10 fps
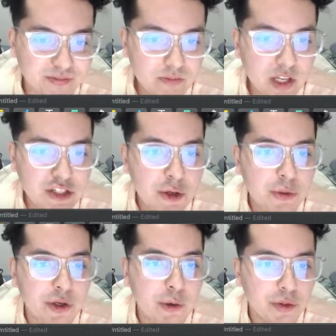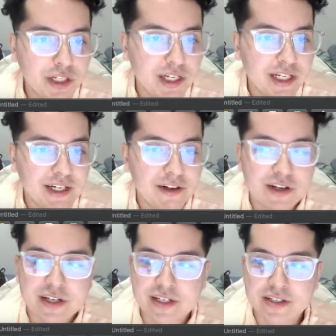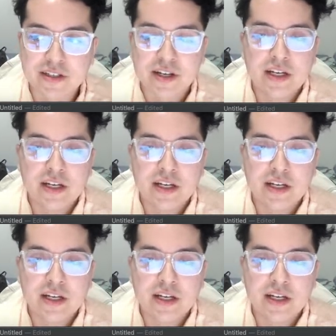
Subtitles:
So the cool thing here is